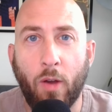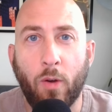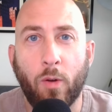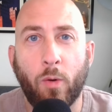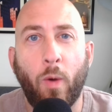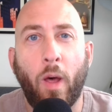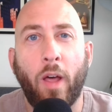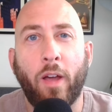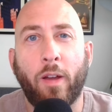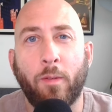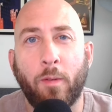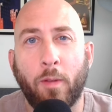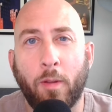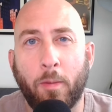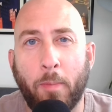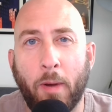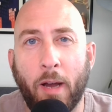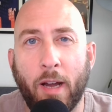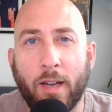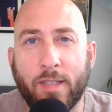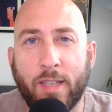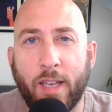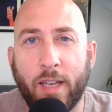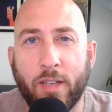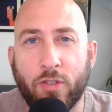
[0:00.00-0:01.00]
welcome to the
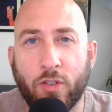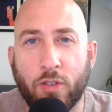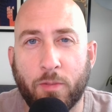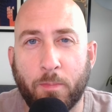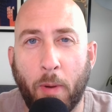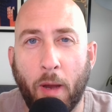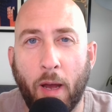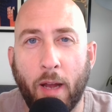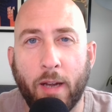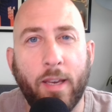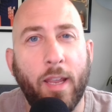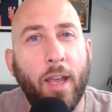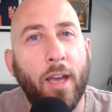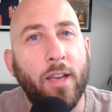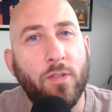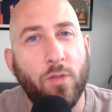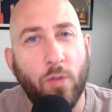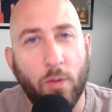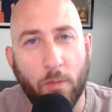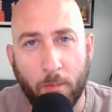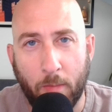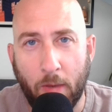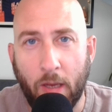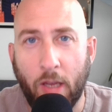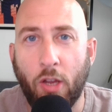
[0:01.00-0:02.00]
Box Angeles podcast
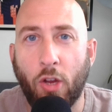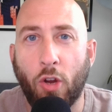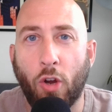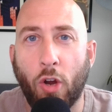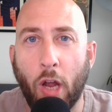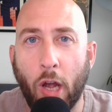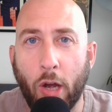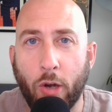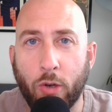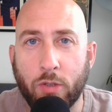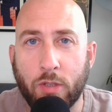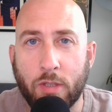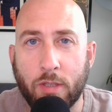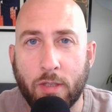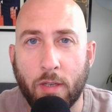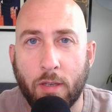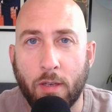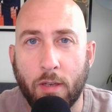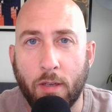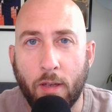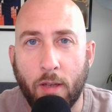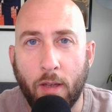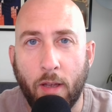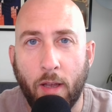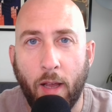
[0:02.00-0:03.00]
with me, your host.
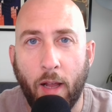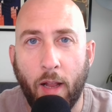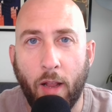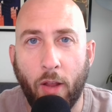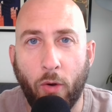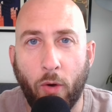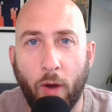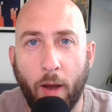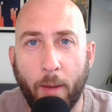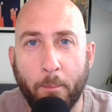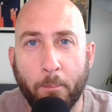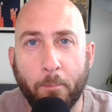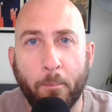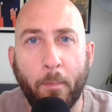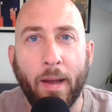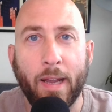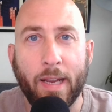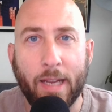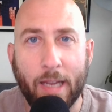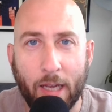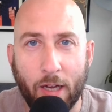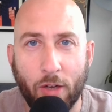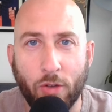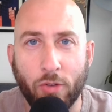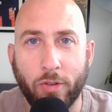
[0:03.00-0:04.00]
Hello, I'm
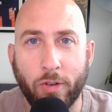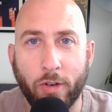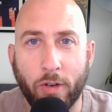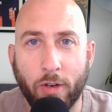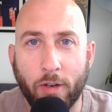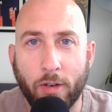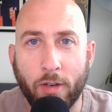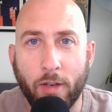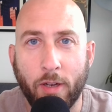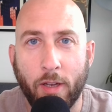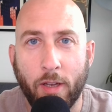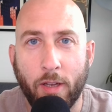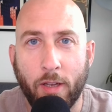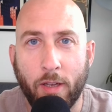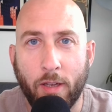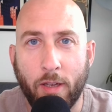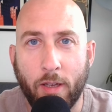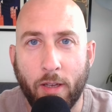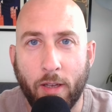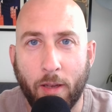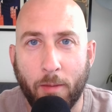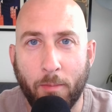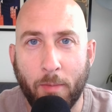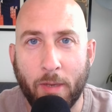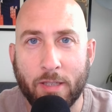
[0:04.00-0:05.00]
Mike Elder.
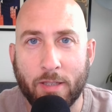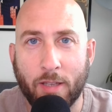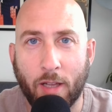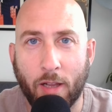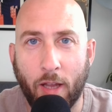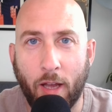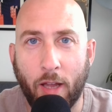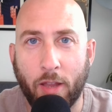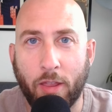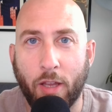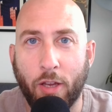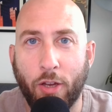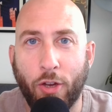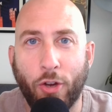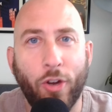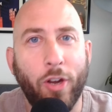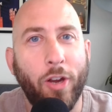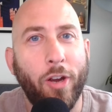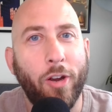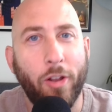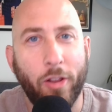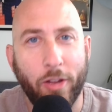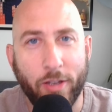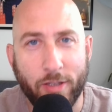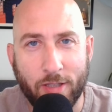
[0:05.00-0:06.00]
It means a lot that you're
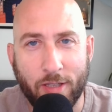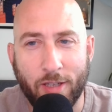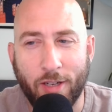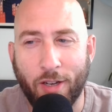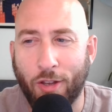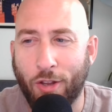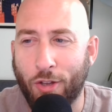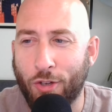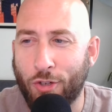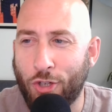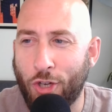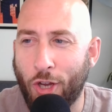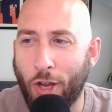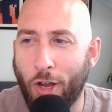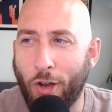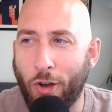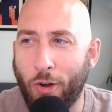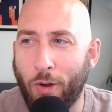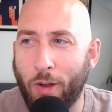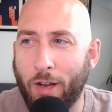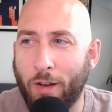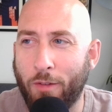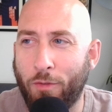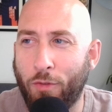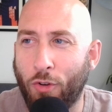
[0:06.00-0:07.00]
here listening to the
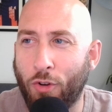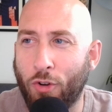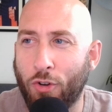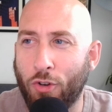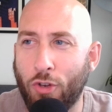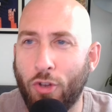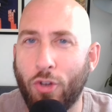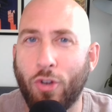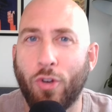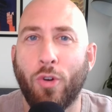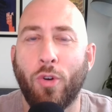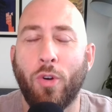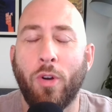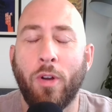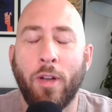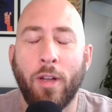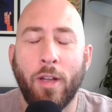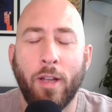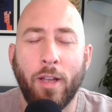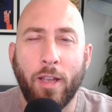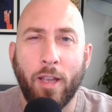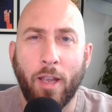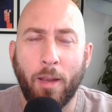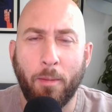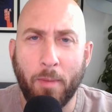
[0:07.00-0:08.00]
show, and if you're new,
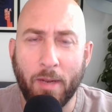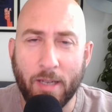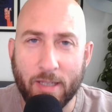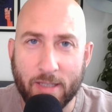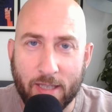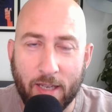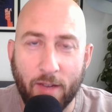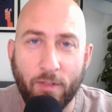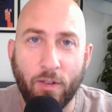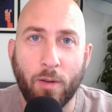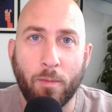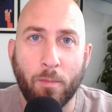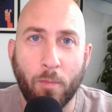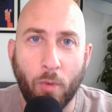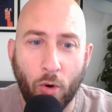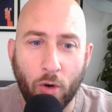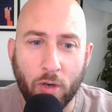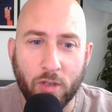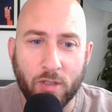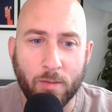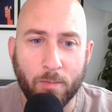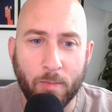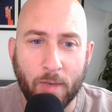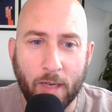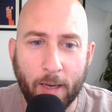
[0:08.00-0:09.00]
it means even more
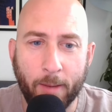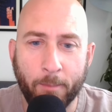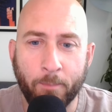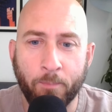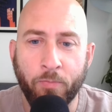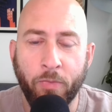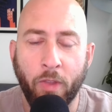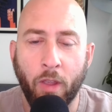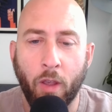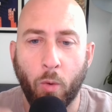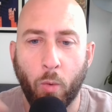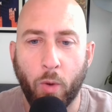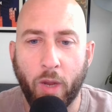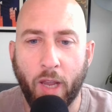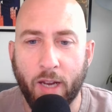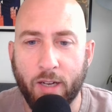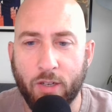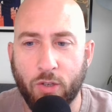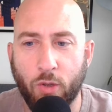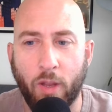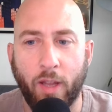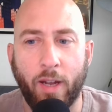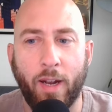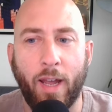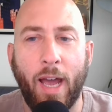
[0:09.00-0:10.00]
to me. We got to
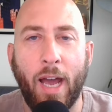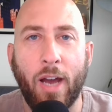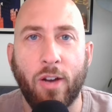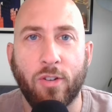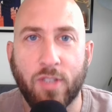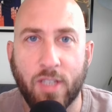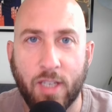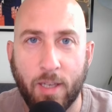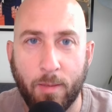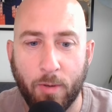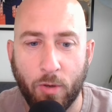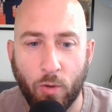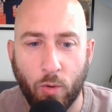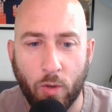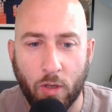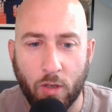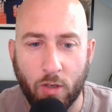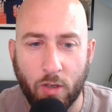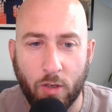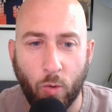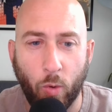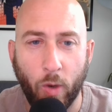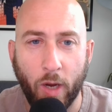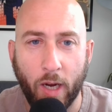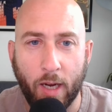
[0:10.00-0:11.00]
do a little housekeeping
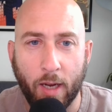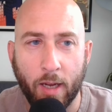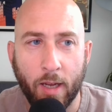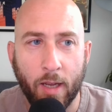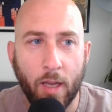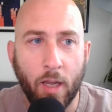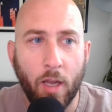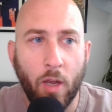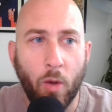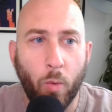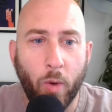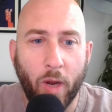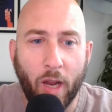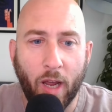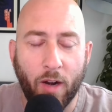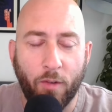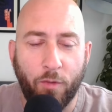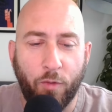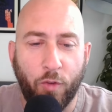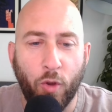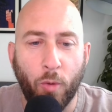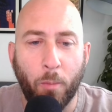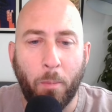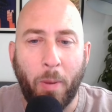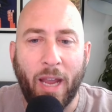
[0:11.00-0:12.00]
really quick. We got a
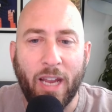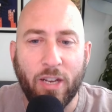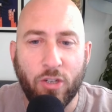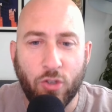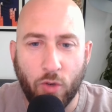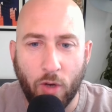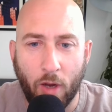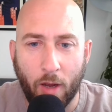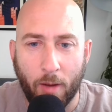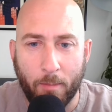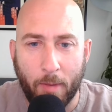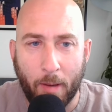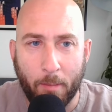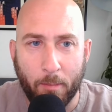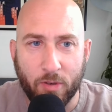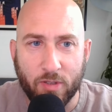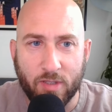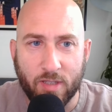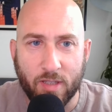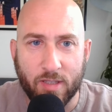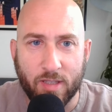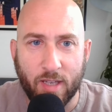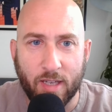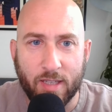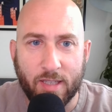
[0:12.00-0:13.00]
few Patreon members
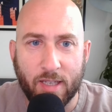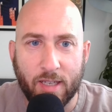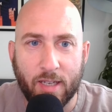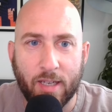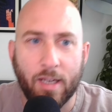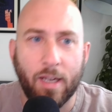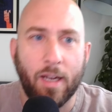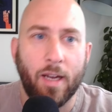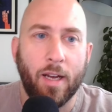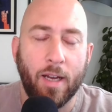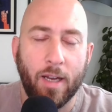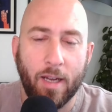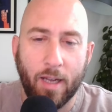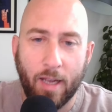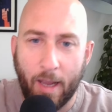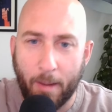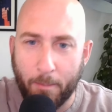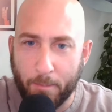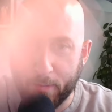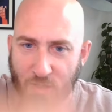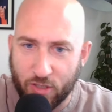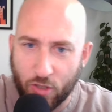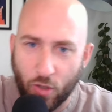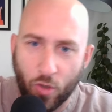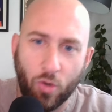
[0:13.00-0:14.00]
since I did an
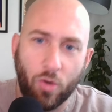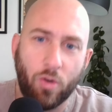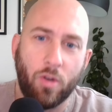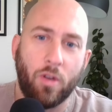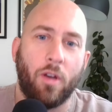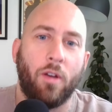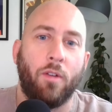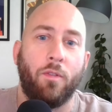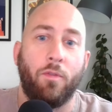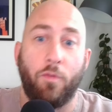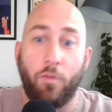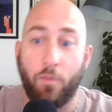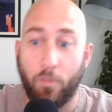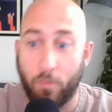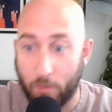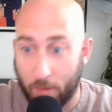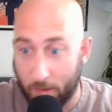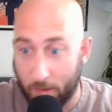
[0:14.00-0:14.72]
episode of